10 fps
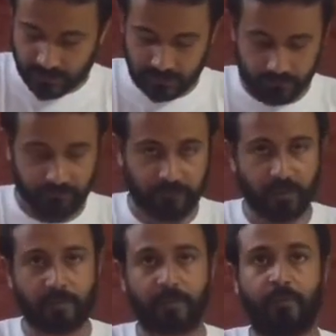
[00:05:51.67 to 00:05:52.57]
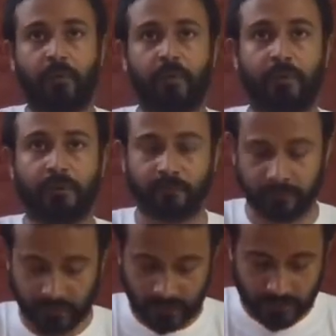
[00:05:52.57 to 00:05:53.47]
the femur bone.
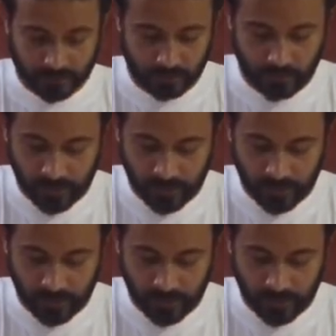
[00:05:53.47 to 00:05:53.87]
So you